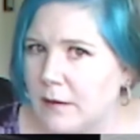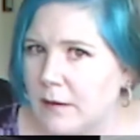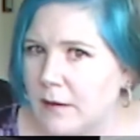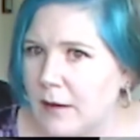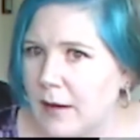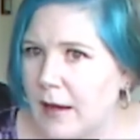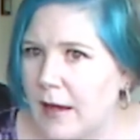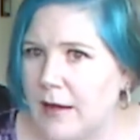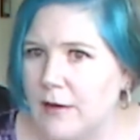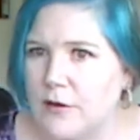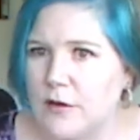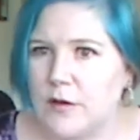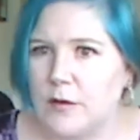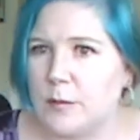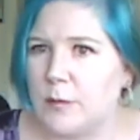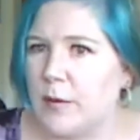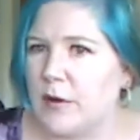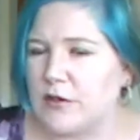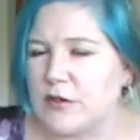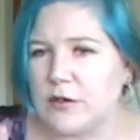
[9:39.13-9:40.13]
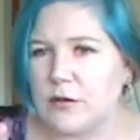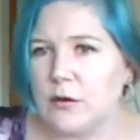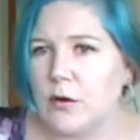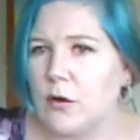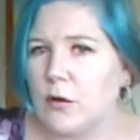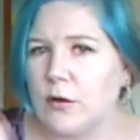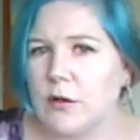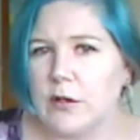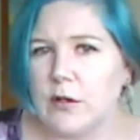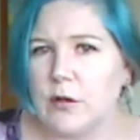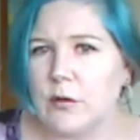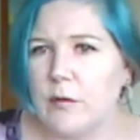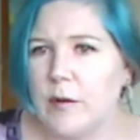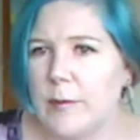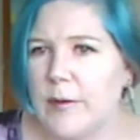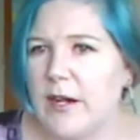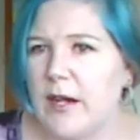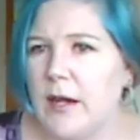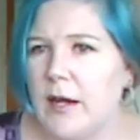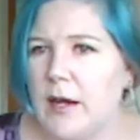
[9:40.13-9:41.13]
And you just punch a little hole in a little
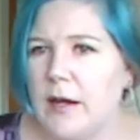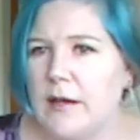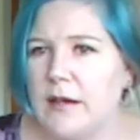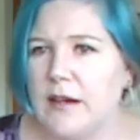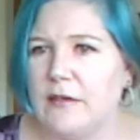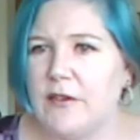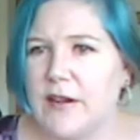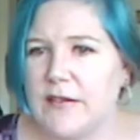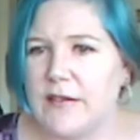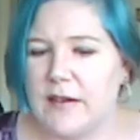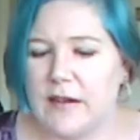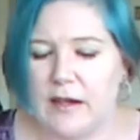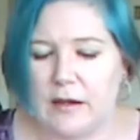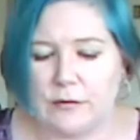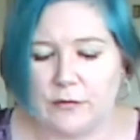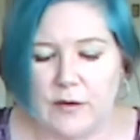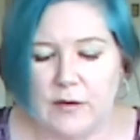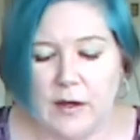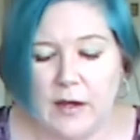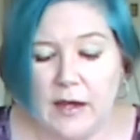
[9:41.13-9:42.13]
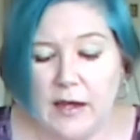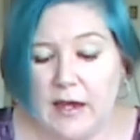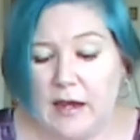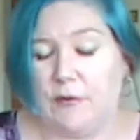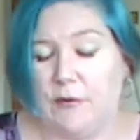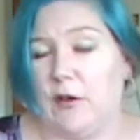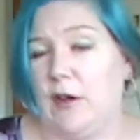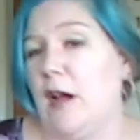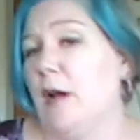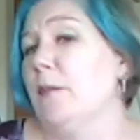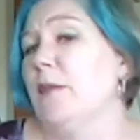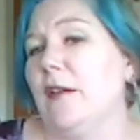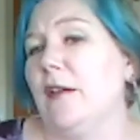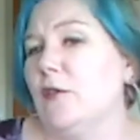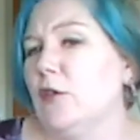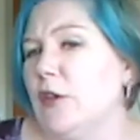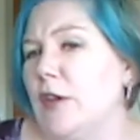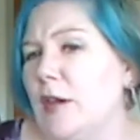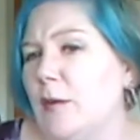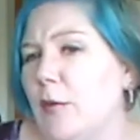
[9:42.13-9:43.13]
ribbon and you give it as a gift. If it comes
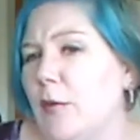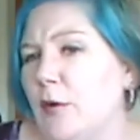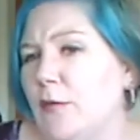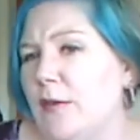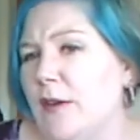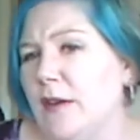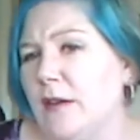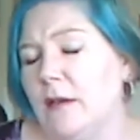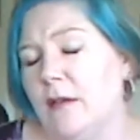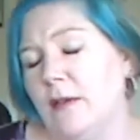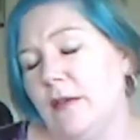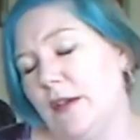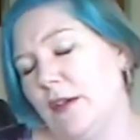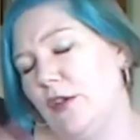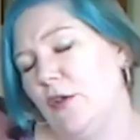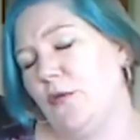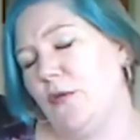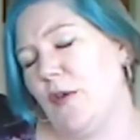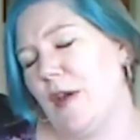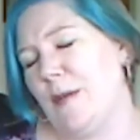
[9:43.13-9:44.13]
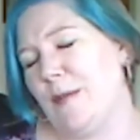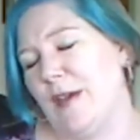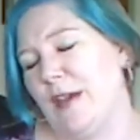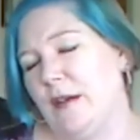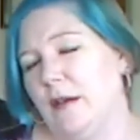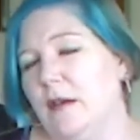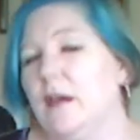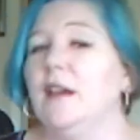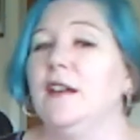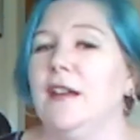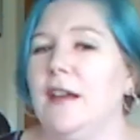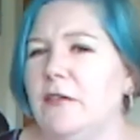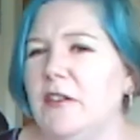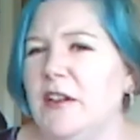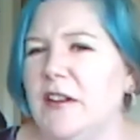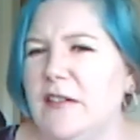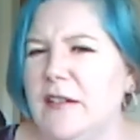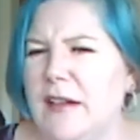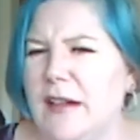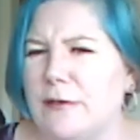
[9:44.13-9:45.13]
out looking perfect, then you frame it and you give
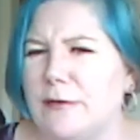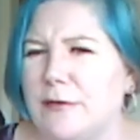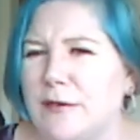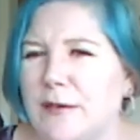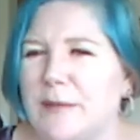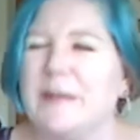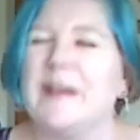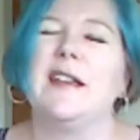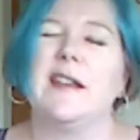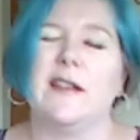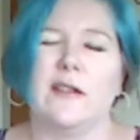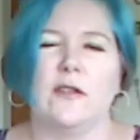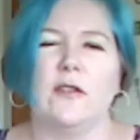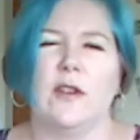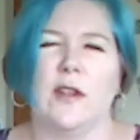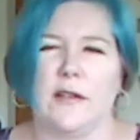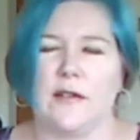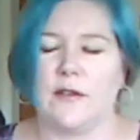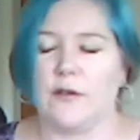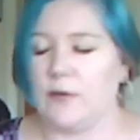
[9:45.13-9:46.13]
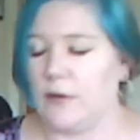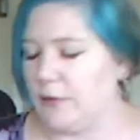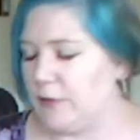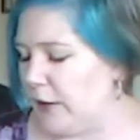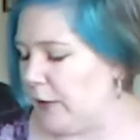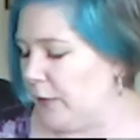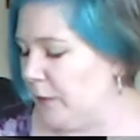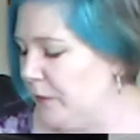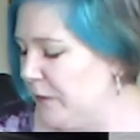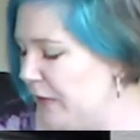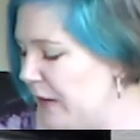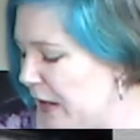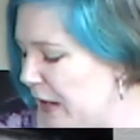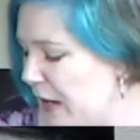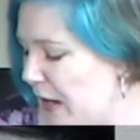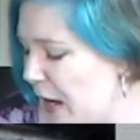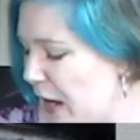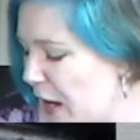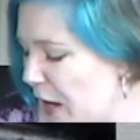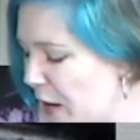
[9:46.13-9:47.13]
it as a gift. You get the drift here.
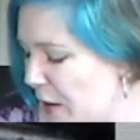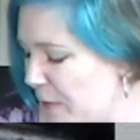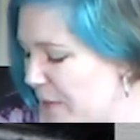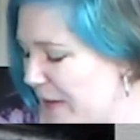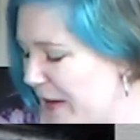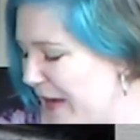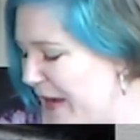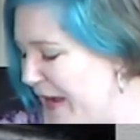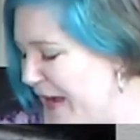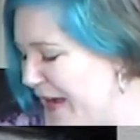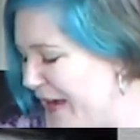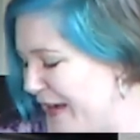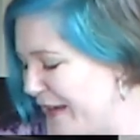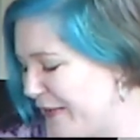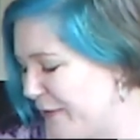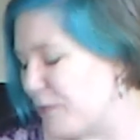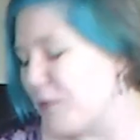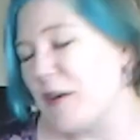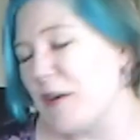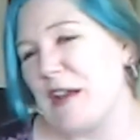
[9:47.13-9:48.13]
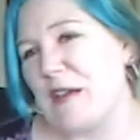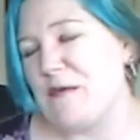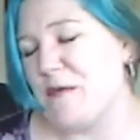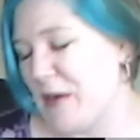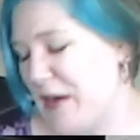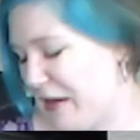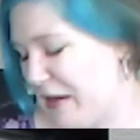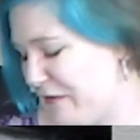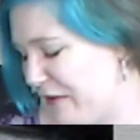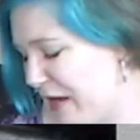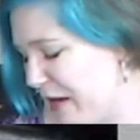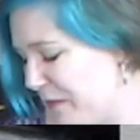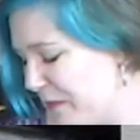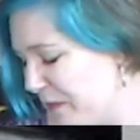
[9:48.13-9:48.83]
It's pretty forgiving.